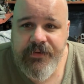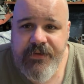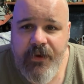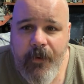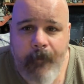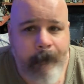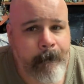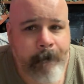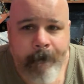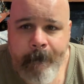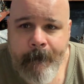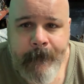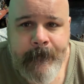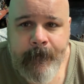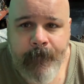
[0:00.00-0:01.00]
so
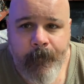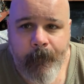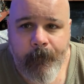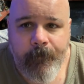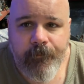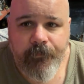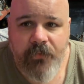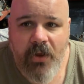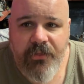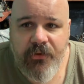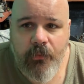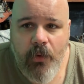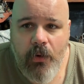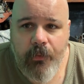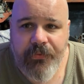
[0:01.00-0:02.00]
nothing
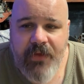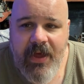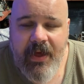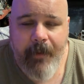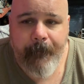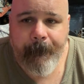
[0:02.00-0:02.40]
wrong with that.